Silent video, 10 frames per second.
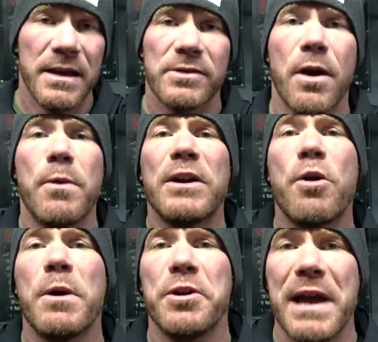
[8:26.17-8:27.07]
So I wanna
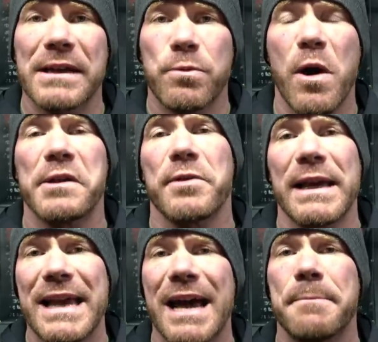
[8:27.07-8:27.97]
know what you guys want so I
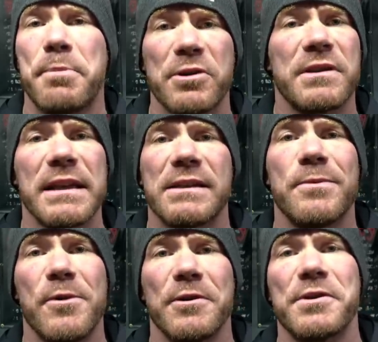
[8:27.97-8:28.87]
can kind of push things
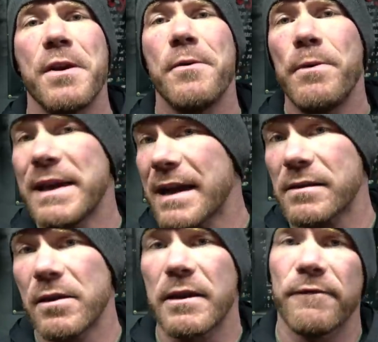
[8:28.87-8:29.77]
towards what you
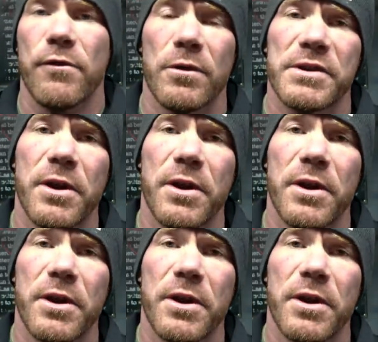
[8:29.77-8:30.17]
guys are looking for.